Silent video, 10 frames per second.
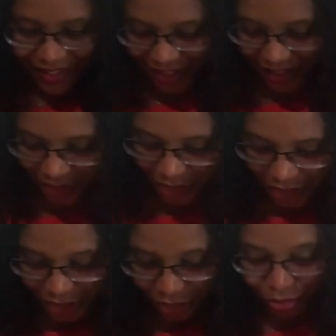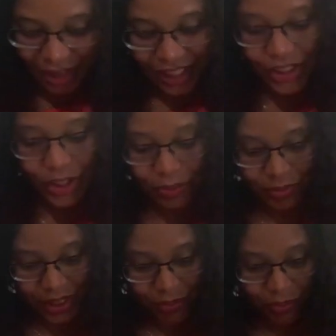it looks really good,
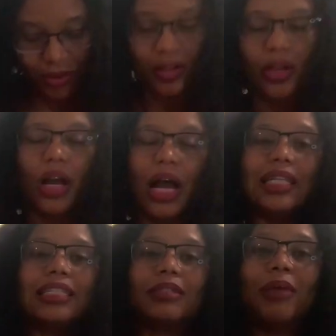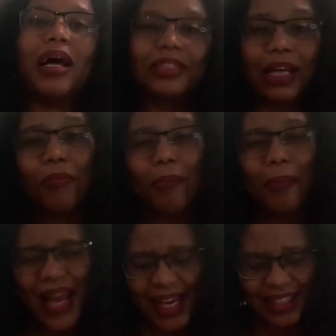people, and it smells
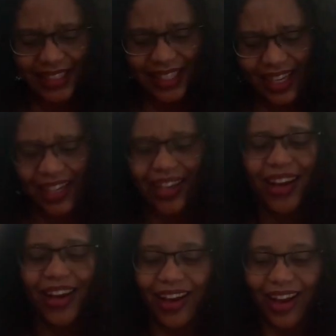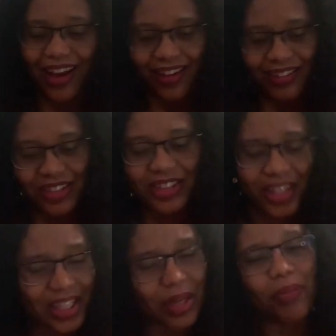amazing. The
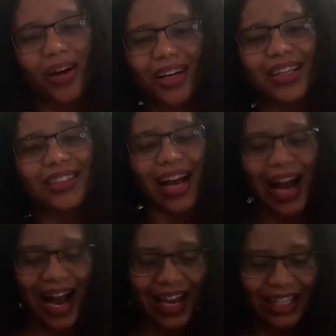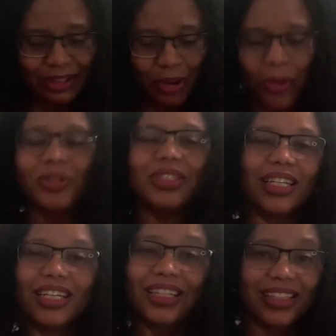sucky part is I don't
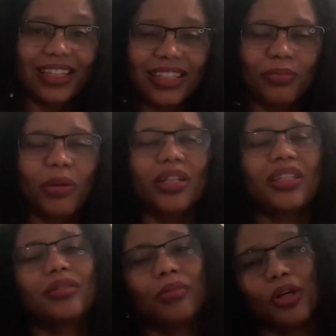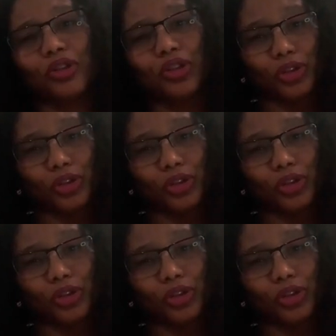eat this, but it smells